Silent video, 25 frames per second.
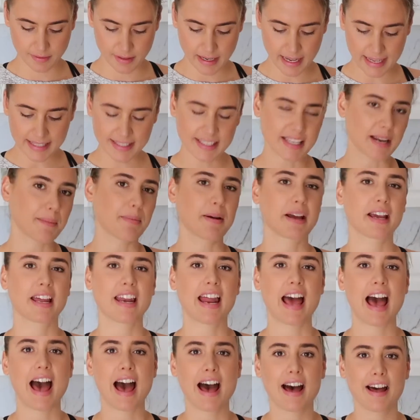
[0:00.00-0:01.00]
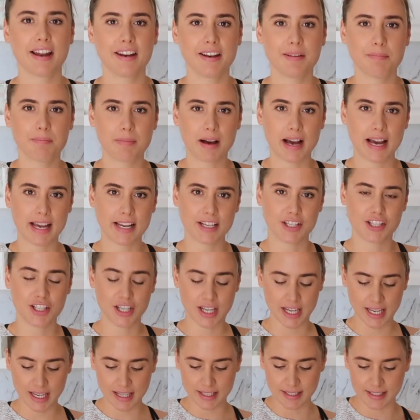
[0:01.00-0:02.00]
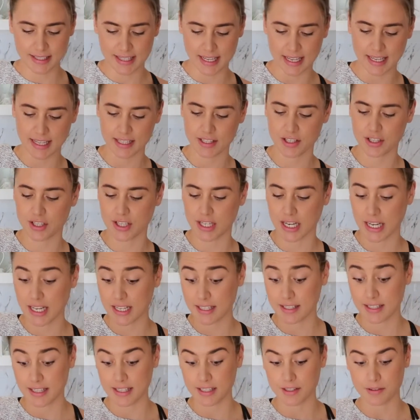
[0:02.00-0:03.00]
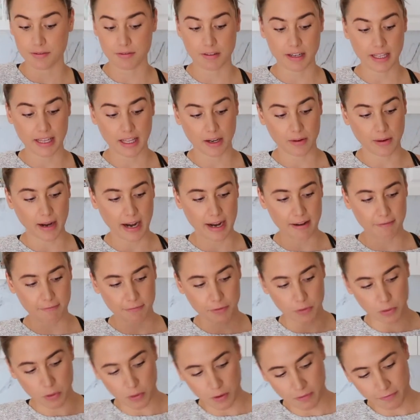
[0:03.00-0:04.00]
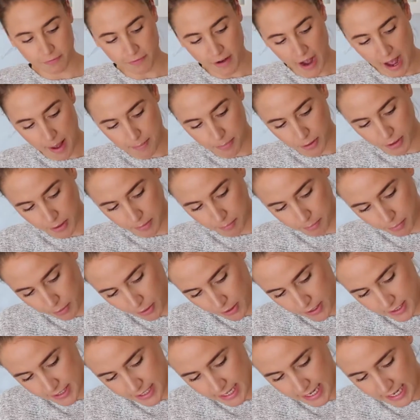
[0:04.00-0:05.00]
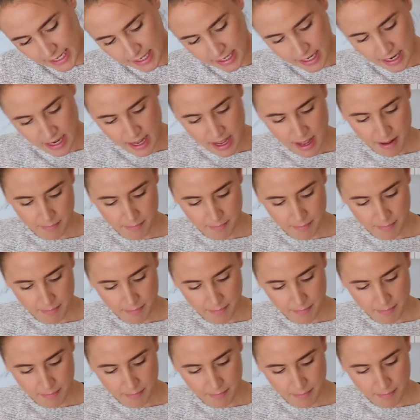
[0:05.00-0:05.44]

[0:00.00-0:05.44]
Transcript: Next up, I'm going to add my chia seeds. Chia seeds are really great for fibre and protein.